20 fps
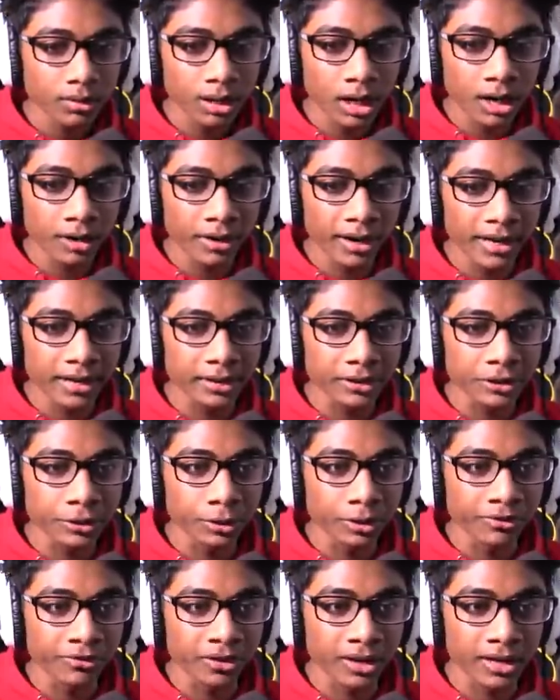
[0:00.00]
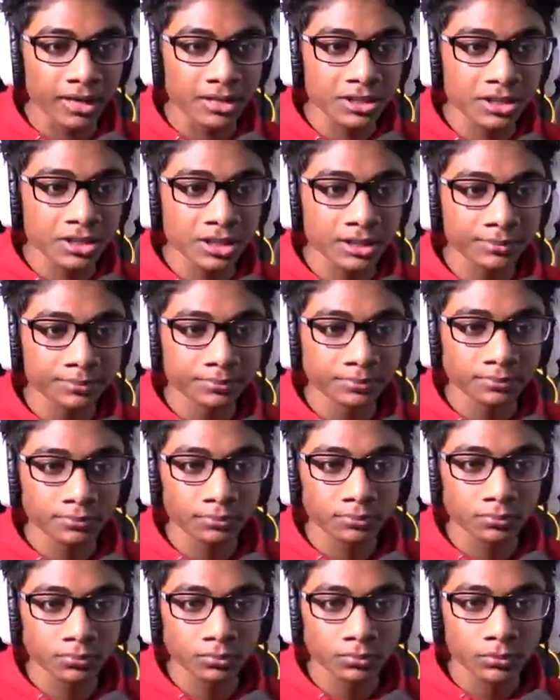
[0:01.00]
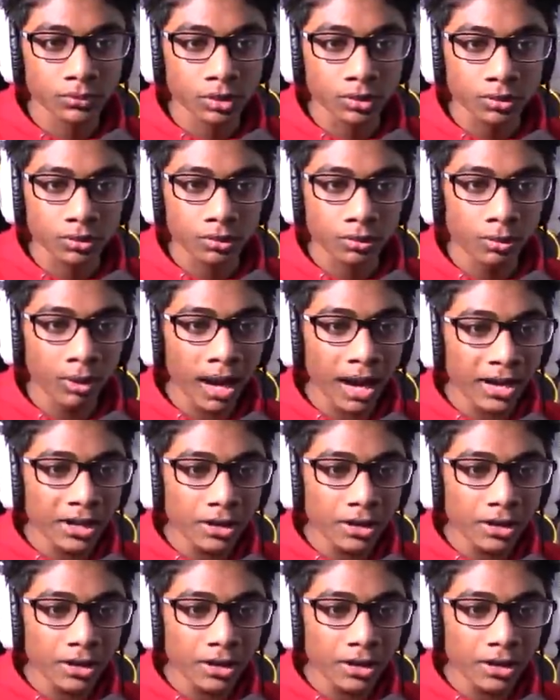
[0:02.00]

Alright, dual phase. Why are